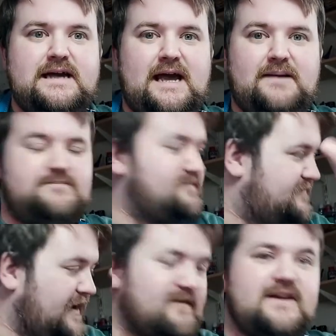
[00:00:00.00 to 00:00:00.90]
um,
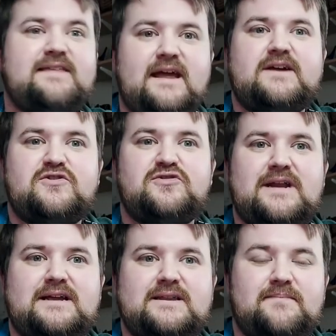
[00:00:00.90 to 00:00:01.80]
very, very thick
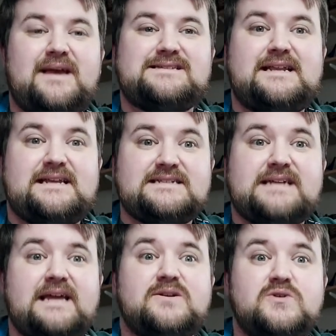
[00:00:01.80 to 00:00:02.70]
acrylic that basically can
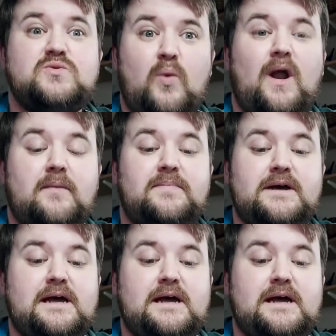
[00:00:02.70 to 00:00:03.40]
take a good wallop.